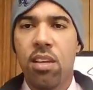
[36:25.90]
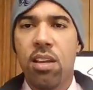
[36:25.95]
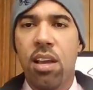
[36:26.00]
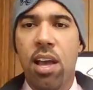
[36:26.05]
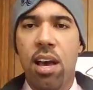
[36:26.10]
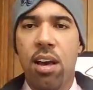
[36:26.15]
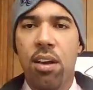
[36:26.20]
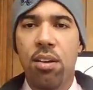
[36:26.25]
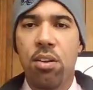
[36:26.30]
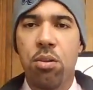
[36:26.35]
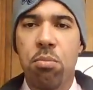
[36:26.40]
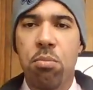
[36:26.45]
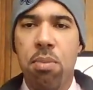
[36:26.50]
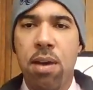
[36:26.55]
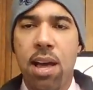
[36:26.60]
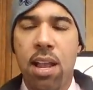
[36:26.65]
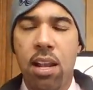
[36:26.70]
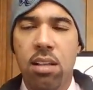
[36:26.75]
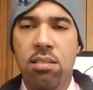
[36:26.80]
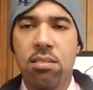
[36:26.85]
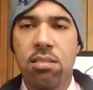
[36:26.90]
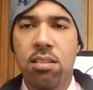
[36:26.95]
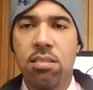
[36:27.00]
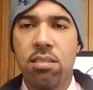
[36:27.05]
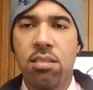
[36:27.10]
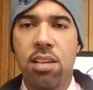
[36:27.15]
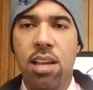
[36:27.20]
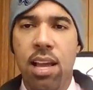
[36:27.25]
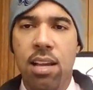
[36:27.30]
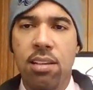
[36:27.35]
How do you balance? That's
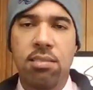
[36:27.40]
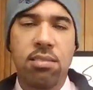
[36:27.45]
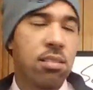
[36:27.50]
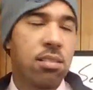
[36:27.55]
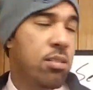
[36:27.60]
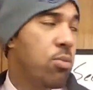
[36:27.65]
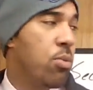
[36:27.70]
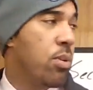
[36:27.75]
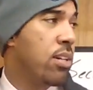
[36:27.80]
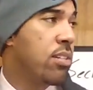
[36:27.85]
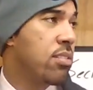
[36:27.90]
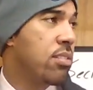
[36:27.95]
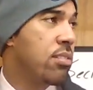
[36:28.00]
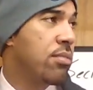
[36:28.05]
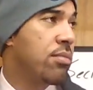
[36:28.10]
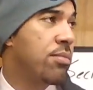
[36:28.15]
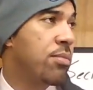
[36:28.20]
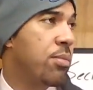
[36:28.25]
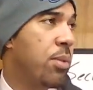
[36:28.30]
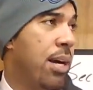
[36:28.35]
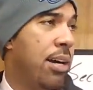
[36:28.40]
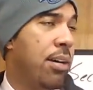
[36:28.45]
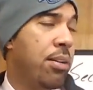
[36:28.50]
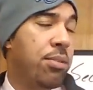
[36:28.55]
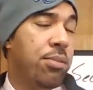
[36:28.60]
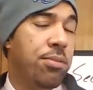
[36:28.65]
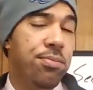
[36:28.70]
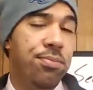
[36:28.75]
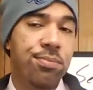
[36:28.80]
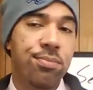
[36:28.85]
an excellent question.
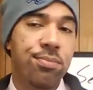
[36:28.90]
Wow.